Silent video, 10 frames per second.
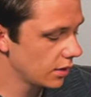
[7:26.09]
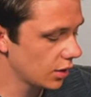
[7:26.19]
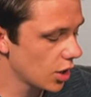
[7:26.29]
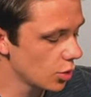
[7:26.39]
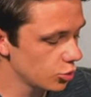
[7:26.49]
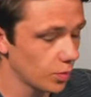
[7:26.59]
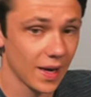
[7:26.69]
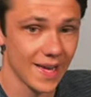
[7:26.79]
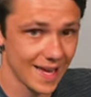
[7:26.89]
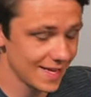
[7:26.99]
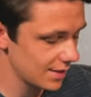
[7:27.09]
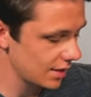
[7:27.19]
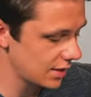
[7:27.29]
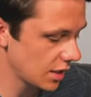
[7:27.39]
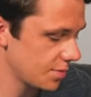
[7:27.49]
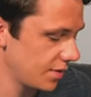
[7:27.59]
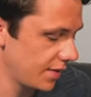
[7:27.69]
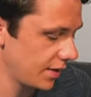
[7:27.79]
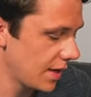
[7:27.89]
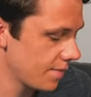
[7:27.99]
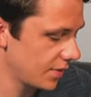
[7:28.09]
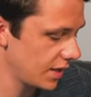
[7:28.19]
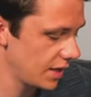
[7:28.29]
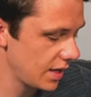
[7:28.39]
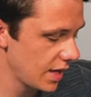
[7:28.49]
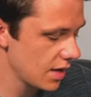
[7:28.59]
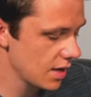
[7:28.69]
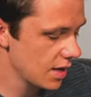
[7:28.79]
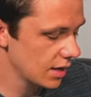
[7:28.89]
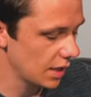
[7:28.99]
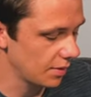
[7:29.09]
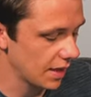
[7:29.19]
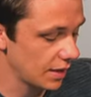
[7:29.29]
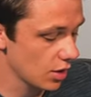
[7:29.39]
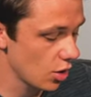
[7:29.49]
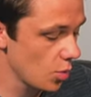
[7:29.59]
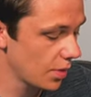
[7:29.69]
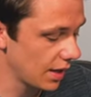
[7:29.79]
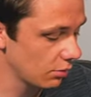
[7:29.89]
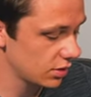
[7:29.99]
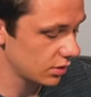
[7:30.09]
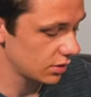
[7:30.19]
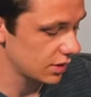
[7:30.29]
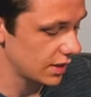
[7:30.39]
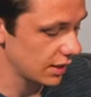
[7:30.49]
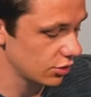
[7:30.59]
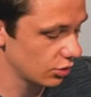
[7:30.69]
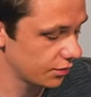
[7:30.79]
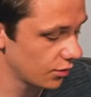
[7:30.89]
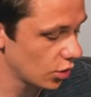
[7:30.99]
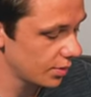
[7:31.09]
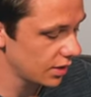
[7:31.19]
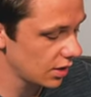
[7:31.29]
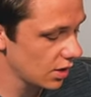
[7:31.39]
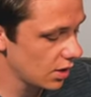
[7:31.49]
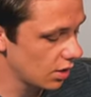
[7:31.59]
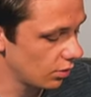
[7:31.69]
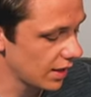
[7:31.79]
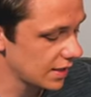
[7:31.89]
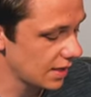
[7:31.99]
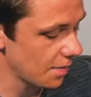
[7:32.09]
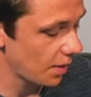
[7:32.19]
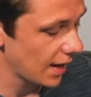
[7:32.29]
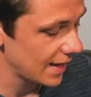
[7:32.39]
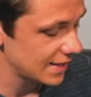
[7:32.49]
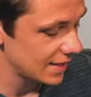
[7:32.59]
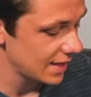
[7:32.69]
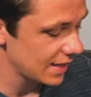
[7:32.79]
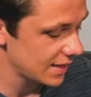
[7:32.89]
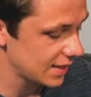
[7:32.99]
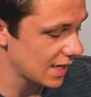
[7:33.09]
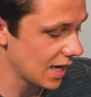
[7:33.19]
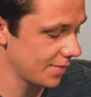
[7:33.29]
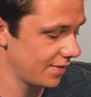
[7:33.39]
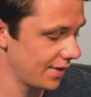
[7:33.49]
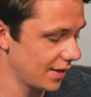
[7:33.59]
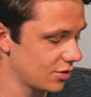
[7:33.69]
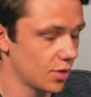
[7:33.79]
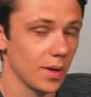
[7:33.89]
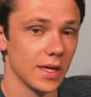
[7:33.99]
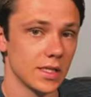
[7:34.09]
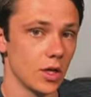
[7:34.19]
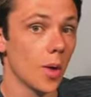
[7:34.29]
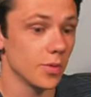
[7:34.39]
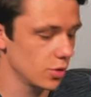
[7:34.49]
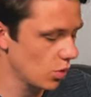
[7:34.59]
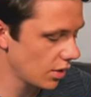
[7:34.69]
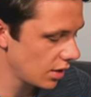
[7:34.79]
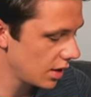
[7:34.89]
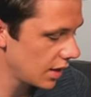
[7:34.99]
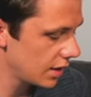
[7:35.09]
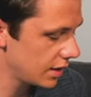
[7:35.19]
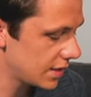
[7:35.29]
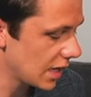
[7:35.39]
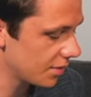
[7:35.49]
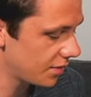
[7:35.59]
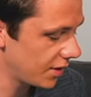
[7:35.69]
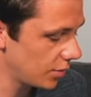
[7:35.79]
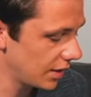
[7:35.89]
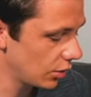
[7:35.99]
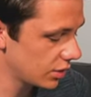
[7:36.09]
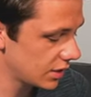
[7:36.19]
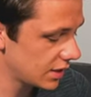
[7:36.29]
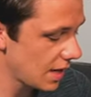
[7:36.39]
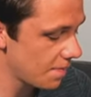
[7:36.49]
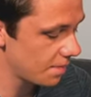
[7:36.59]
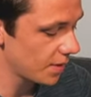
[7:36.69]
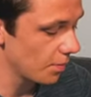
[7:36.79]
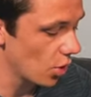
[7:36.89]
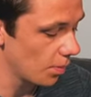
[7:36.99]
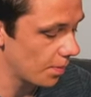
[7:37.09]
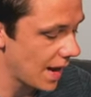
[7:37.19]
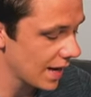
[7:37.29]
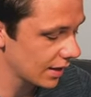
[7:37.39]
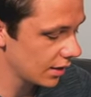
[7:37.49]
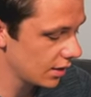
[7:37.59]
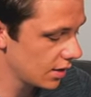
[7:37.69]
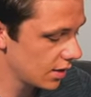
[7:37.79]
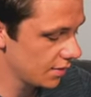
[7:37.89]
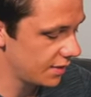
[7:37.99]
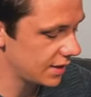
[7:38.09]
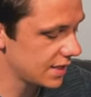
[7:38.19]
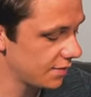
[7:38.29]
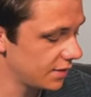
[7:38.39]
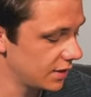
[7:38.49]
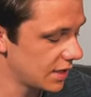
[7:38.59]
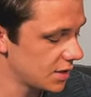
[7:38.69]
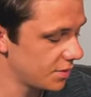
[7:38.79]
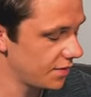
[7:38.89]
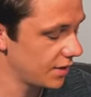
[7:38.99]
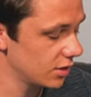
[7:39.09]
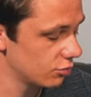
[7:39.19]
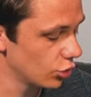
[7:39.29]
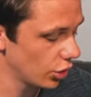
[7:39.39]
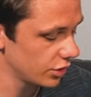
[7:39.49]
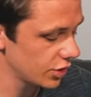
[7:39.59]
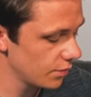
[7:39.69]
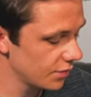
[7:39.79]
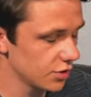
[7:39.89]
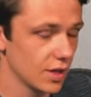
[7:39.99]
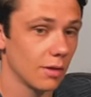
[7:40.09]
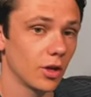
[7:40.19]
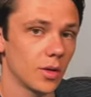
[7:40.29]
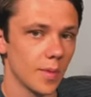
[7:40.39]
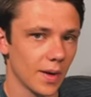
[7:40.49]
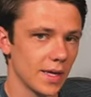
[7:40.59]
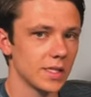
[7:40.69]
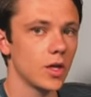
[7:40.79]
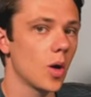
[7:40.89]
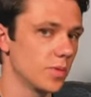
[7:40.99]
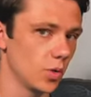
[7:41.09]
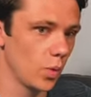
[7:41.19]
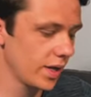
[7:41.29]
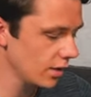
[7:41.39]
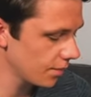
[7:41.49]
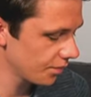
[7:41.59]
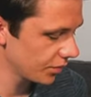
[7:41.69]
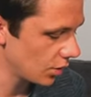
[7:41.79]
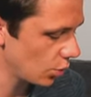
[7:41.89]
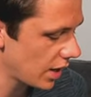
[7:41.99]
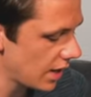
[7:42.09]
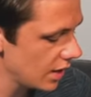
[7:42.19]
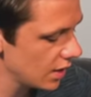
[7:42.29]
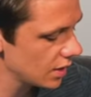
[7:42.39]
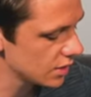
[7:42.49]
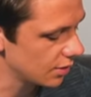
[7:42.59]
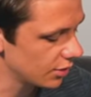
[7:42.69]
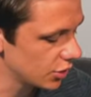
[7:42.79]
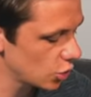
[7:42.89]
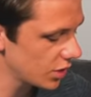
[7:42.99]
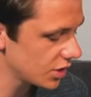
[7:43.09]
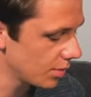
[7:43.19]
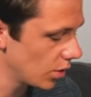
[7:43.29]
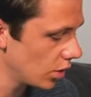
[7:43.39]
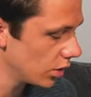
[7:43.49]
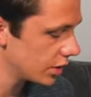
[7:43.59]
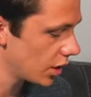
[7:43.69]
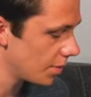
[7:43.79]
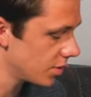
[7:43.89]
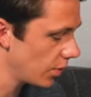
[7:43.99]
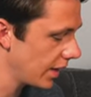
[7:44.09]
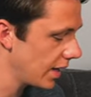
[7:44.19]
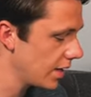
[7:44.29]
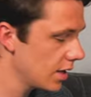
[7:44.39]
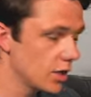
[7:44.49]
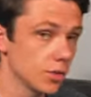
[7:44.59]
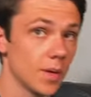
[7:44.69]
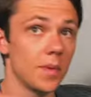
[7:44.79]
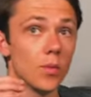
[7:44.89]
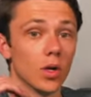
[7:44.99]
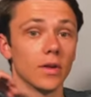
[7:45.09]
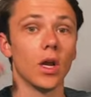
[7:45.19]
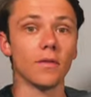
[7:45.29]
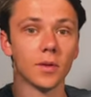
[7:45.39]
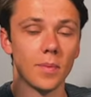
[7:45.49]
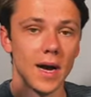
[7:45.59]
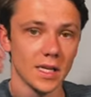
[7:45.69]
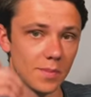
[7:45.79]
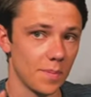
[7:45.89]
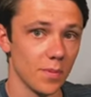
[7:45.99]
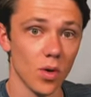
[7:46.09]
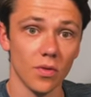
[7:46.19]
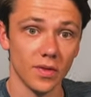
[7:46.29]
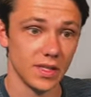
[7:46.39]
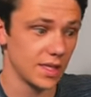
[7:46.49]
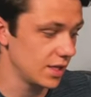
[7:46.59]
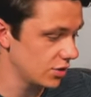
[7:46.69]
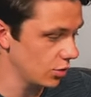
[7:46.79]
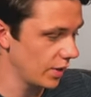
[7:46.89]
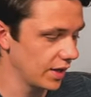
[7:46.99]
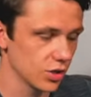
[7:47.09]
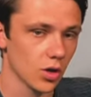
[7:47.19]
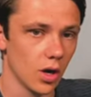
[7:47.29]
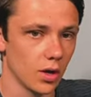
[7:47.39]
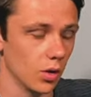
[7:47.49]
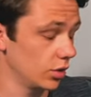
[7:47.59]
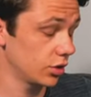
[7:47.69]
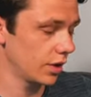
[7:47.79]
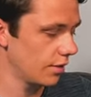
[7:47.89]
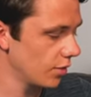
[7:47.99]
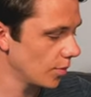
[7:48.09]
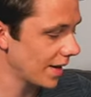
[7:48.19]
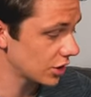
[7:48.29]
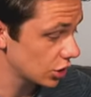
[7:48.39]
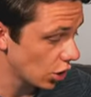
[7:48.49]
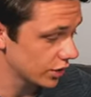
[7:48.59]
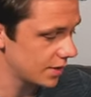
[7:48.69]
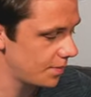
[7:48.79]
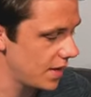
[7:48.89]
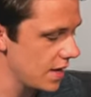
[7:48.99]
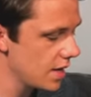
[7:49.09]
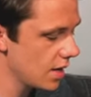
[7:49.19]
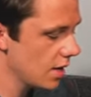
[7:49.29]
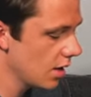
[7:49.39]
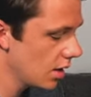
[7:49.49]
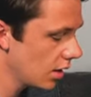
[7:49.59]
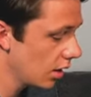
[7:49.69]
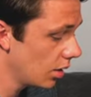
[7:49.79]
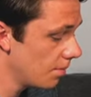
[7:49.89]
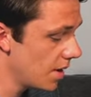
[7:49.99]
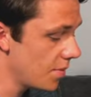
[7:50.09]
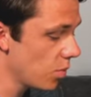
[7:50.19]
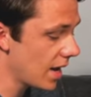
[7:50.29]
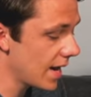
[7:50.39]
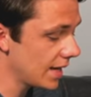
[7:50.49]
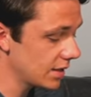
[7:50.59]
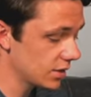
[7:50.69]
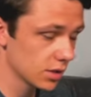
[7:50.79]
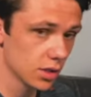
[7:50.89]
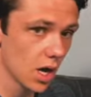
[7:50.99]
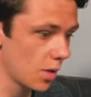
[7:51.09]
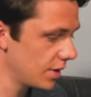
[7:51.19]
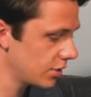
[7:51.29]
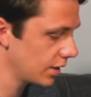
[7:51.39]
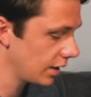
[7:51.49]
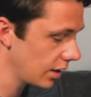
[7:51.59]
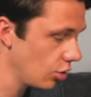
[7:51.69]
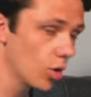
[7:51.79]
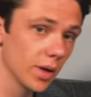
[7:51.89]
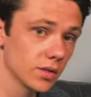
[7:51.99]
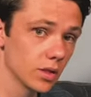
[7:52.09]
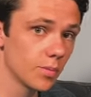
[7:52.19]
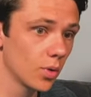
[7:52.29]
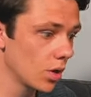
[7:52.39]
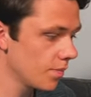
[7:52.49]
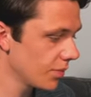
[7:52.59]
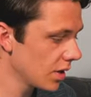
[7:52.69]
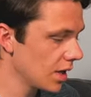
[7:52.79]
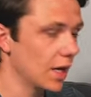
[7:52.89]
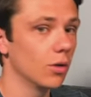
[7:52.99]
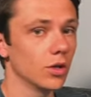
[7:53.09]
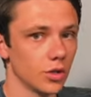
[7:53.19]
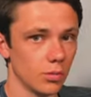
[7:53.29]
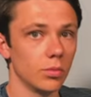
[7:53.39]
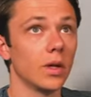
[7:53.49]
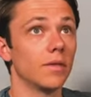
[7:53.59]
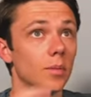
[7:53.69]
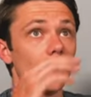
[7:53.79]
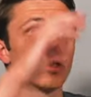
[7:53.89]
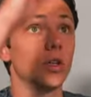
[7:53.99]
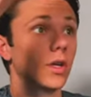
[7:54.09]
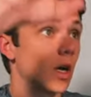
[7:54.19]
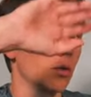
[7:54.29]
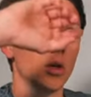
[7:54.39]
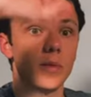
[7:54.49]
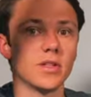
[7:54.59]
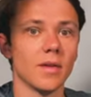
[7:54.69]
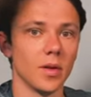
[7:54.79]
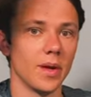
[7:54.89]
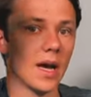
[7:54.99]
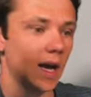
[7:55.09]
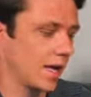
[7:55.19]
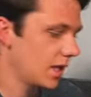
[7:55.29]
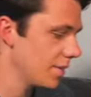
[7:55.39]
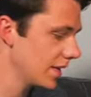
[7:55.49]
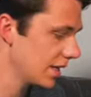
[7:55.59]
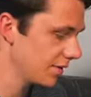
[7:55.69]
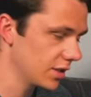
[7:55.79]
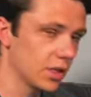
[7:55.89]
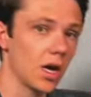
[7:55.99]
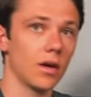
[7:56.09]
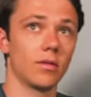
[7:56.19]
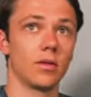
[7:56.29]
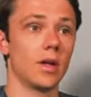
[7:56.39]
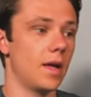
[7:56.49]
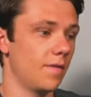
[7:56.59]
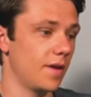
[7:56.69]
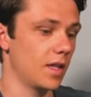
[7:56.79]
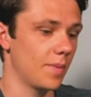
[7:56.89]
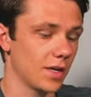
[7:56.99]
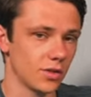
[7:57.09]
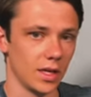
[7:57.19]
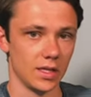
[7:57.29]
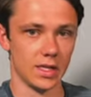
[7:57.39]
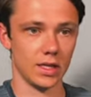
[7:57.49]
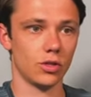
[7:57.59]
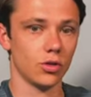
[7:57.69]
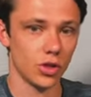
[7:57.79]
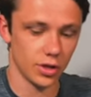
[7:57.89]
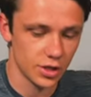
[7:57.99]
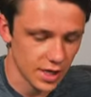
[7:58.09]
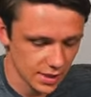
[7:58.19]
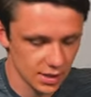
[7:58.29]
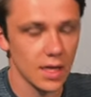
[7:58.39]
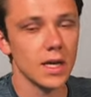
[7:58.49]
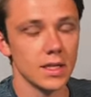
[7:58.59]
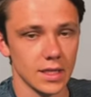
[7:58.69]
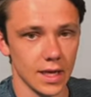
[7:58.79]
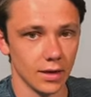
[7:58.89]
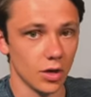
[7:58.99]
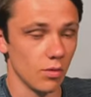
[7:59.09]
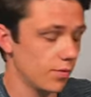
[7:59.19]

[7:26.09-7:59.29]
The coach will play into the centre midfielder in here. They will then open out to take a touch forward. Okay, so then play into this attack midfielder, so they're playing into the opposite one. The attack midfielder will then look to set the ball back for the centre midfielder to run onto. So now they're going to be playing to the opposite wing. Okay, so now we're going to switch the ball to the opposite winger. So it might be more of a lofted pass, might be more fizzed in. So the fullback's got to be maybe wide to start with so that they can come onto the ball. And also, if the ball's going to be travelling a bit higher, they might have to start further back so they can take a touch on the chest to then go